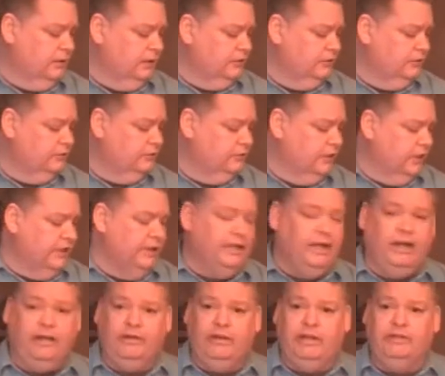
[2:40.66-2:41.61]
Instead,
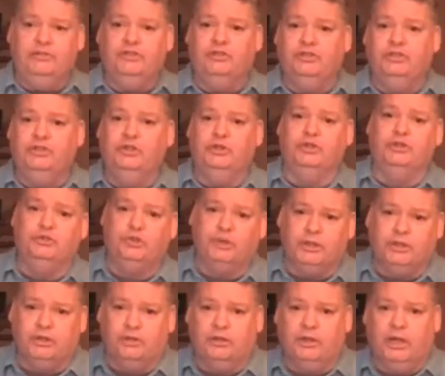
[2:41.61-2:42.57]
now they send you a
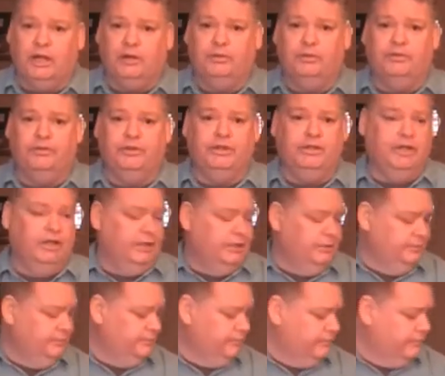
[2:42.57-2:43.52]
trigger lock with the
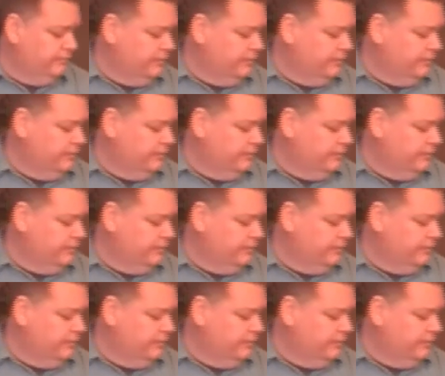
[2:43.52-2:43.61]
gun,